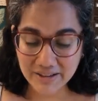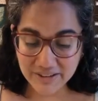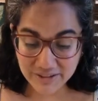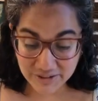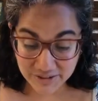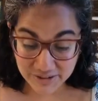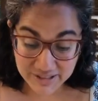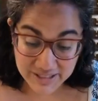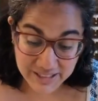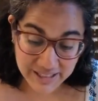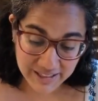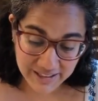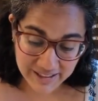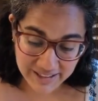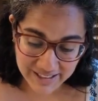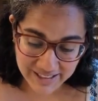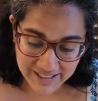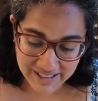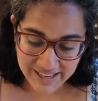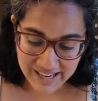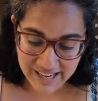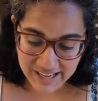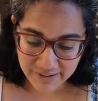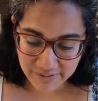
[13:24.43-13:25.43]
you'll see
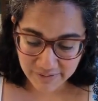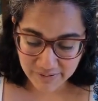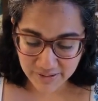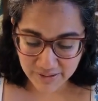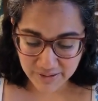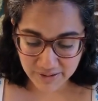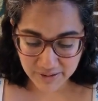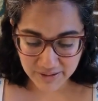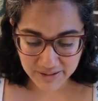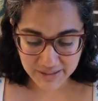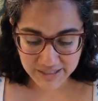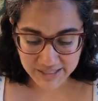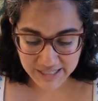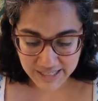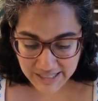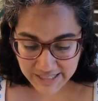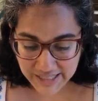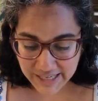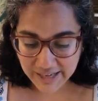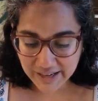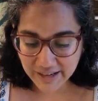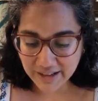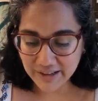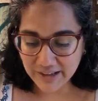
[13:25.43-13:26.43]
the kind of the
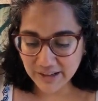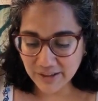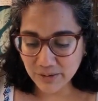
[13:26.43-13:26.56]
detail